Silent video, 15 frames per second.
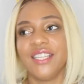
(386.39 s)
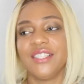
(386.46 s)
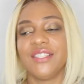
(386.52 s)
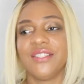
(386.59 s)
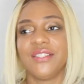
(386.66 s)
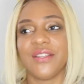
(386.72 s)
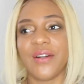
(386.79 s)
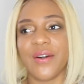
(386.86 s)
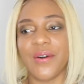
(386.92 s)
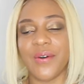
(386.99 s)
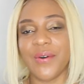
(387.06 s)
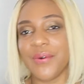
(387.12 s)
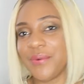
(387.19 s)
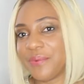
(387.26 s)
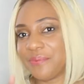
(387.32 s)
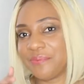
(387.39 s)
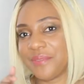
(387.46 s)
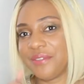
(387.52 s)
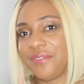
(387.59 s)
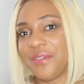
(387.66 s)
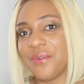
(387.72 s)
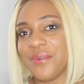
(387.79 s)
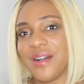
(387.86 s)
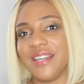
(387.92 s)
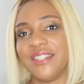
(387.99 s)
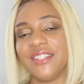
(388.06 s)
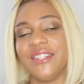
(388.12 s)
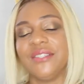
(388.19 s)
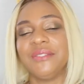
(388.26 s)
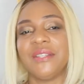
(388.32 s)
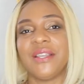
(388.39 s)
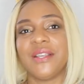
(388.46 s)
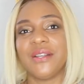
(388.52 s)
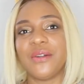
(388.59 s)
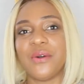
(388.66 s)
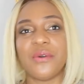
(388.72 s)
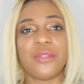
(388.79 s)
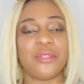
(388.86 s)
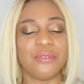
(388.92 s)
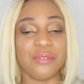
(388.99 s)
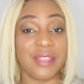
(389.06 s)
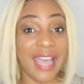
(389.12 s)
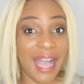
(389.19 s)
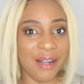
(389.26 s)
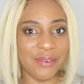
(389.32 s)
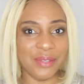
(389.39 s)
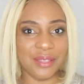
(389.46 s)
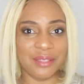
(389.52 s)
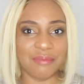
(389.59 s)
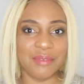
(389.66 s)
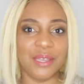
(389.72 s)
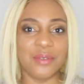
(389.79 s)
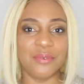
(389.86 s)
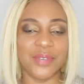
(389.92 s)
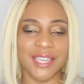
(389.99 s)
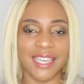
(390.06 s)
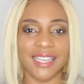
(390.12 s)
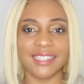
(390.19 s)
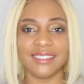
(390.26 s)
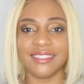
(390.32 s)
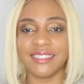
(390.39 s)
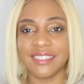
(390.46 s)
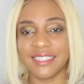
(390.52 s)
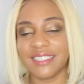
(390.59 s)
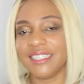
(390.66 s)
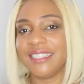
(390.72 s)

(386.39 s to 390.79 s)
So if you want to go through that with me, we can